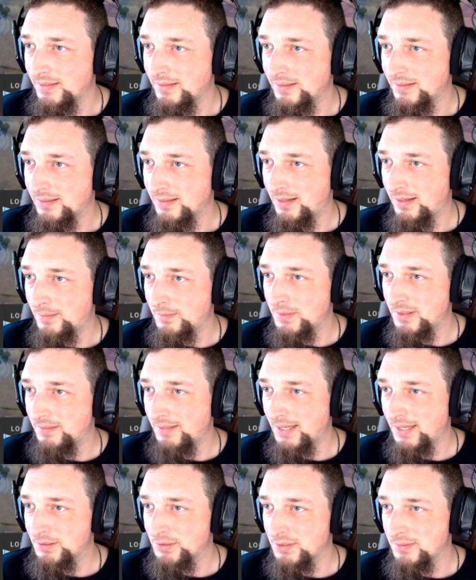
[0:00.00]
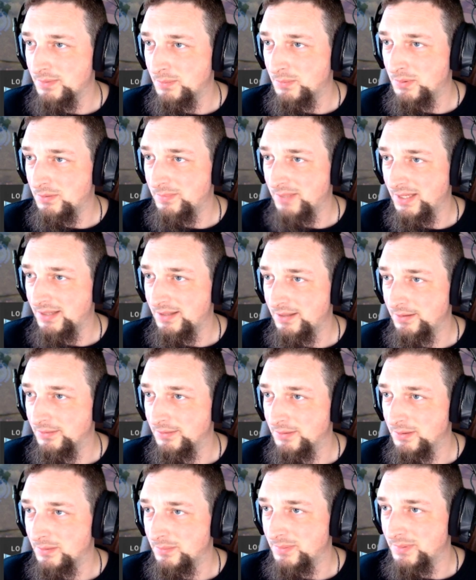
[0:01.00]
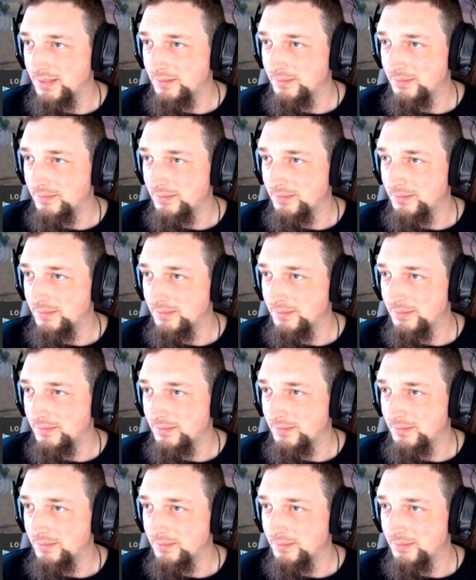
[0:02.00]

gonna pull back here a little bit.